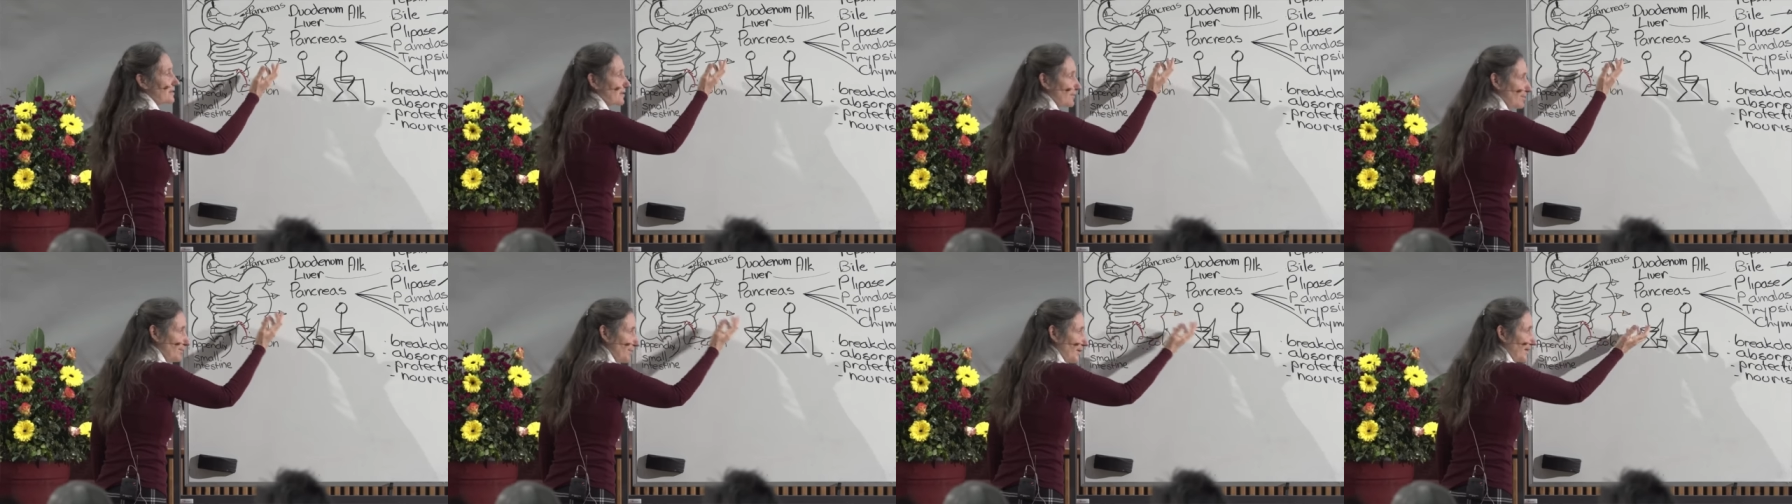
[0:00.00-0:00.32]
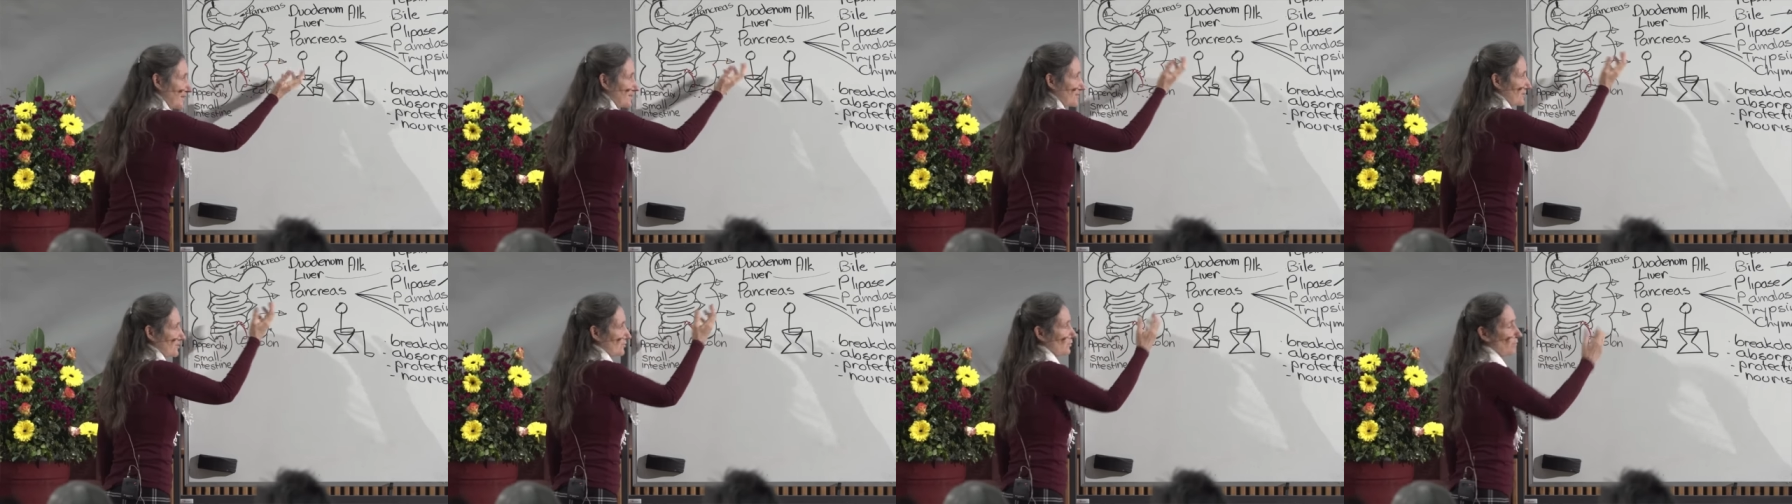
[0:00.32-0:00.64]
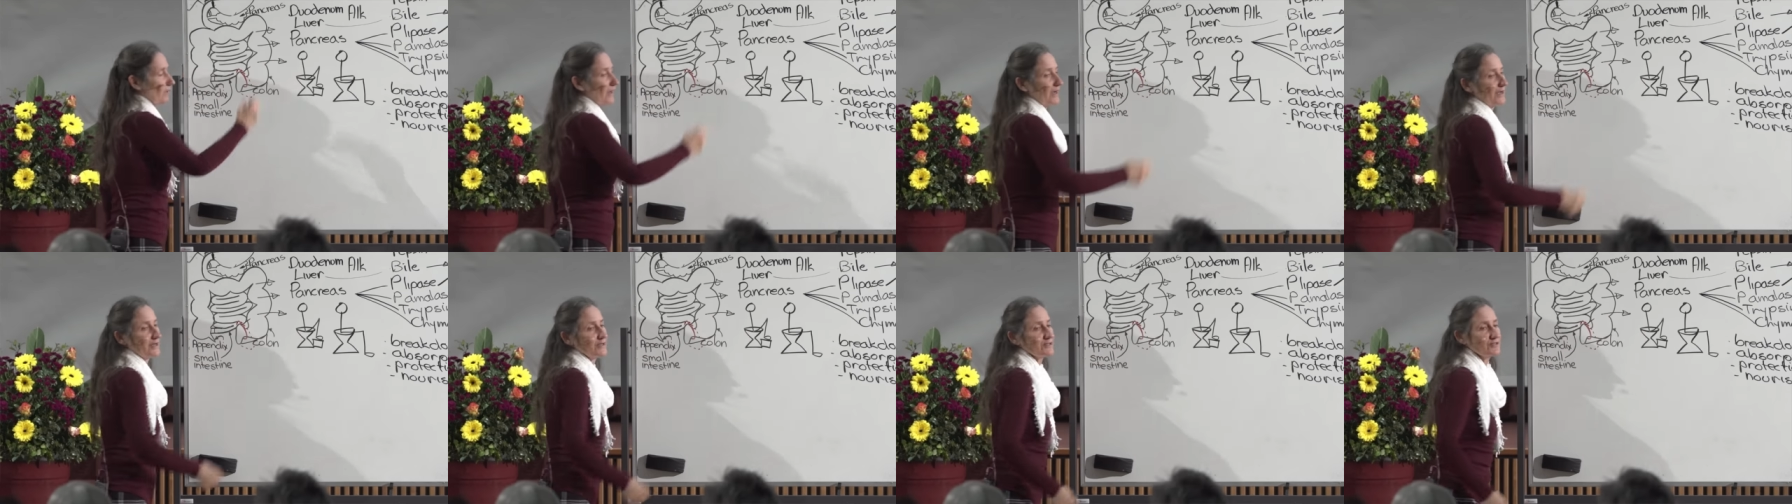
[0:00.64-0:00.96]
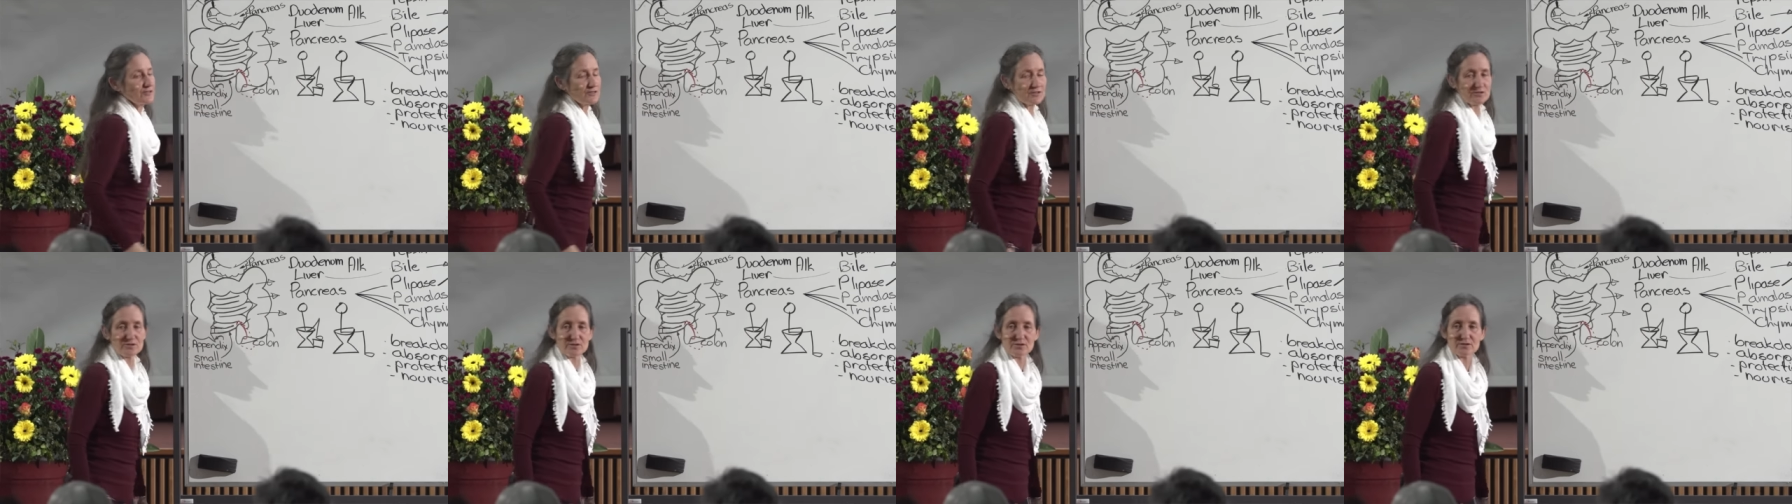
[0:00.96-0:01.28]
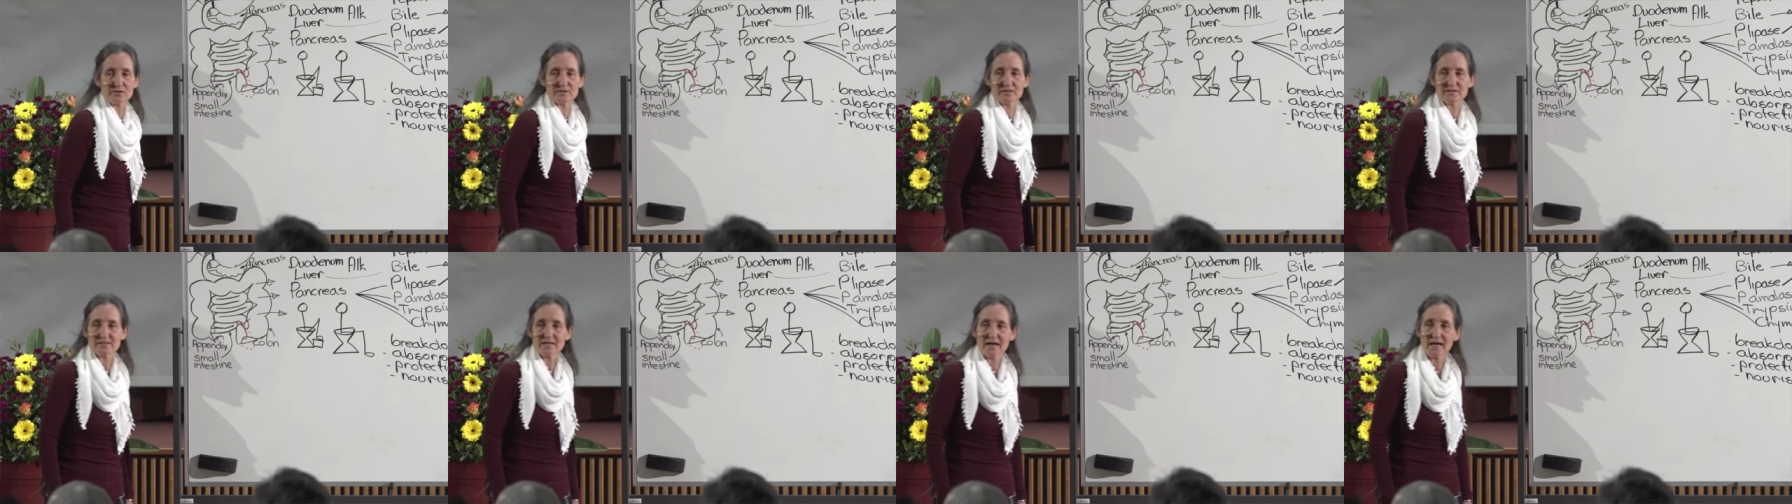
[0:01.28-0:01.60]
the best way to do
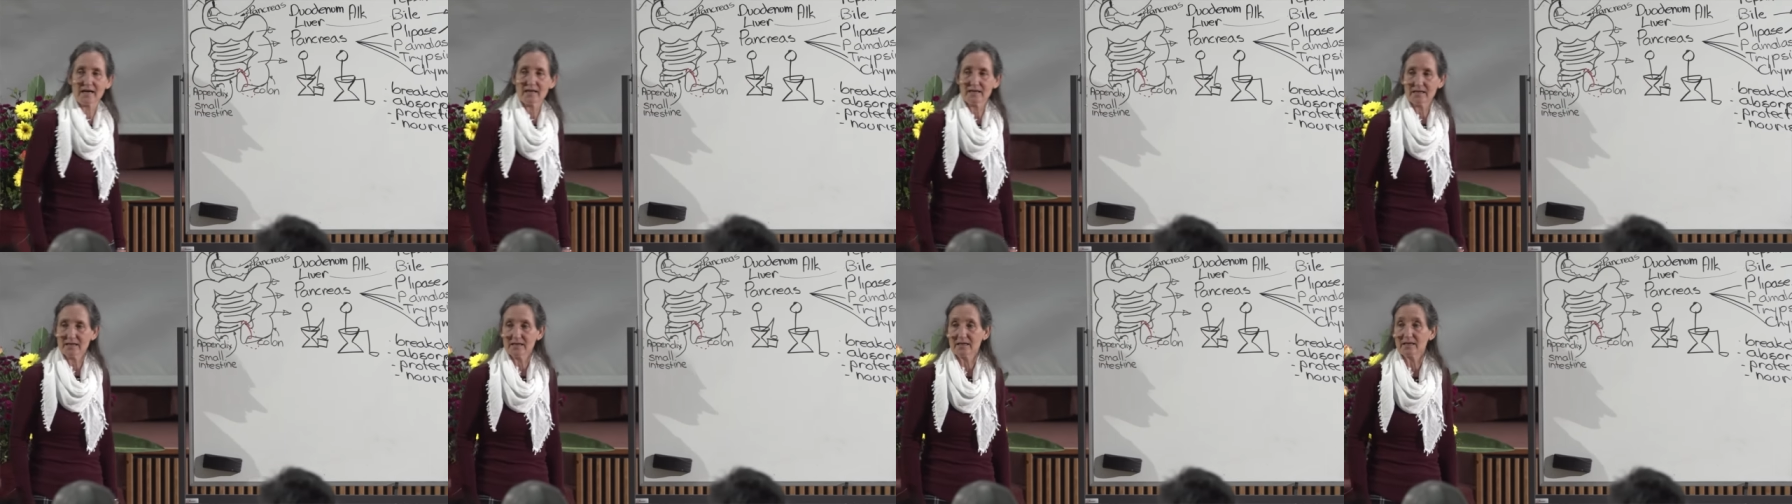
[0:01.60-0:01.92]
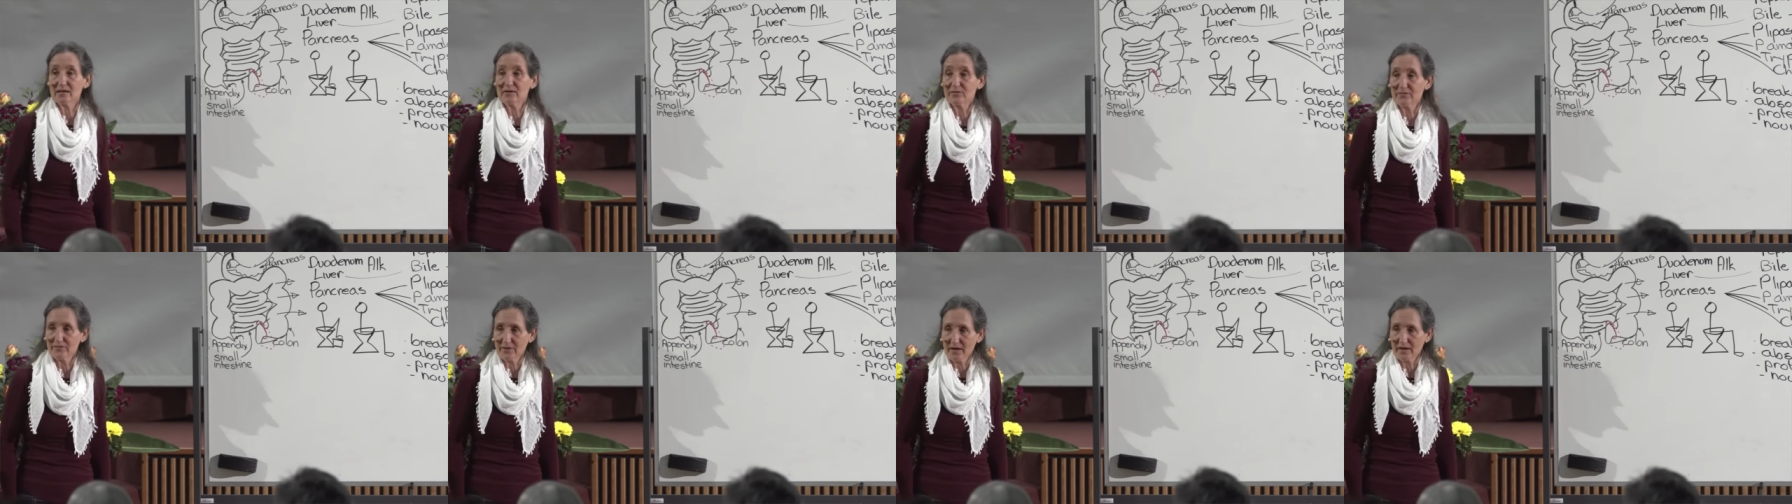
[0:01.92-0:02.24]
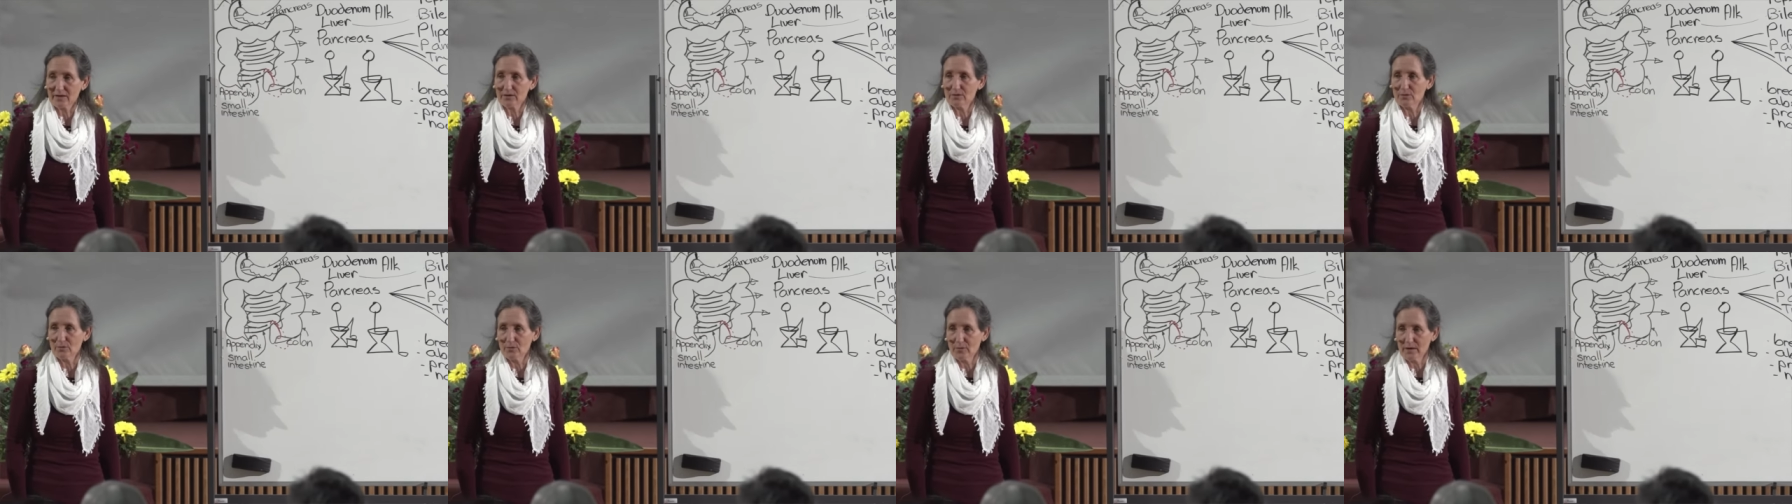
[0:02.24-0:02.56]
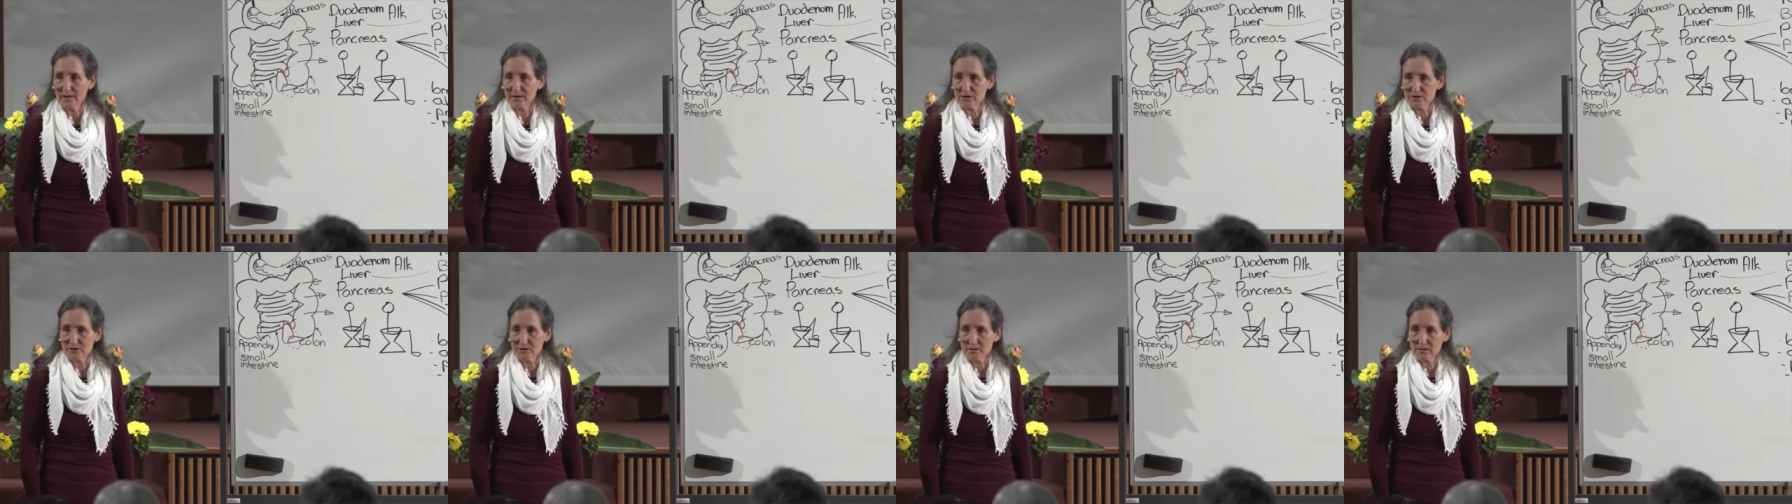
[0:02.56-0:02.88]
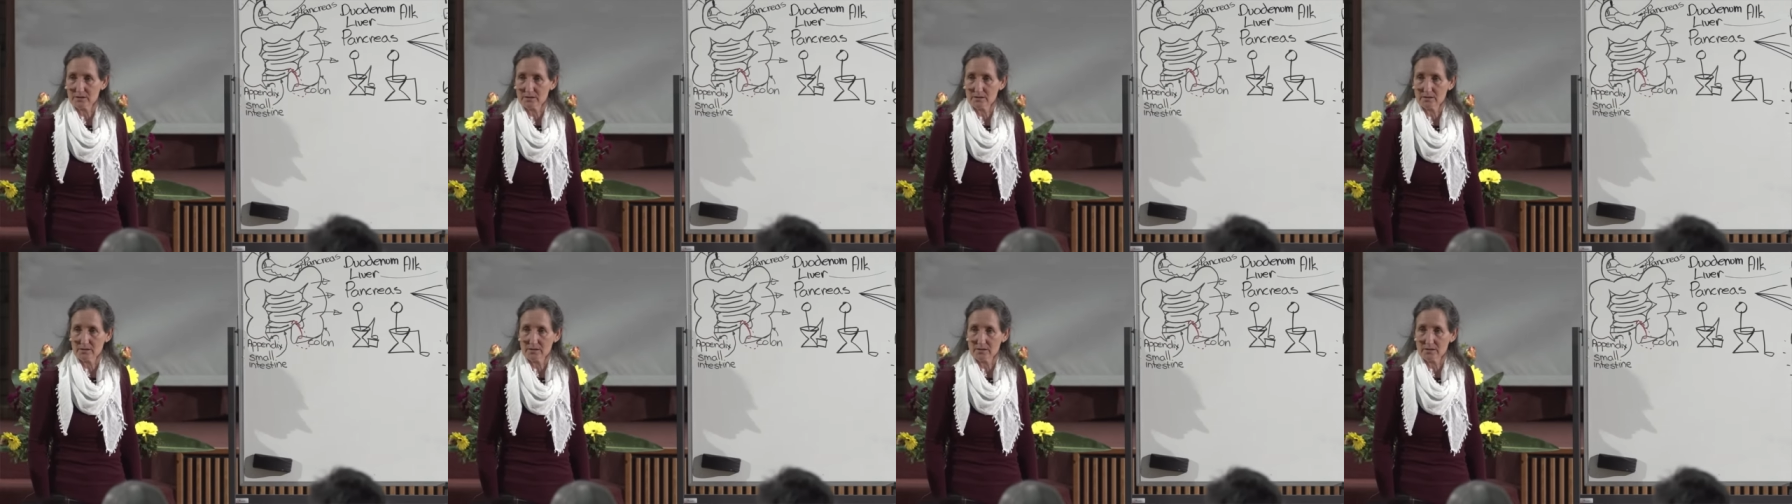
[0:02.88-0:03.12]
the daily evacuation.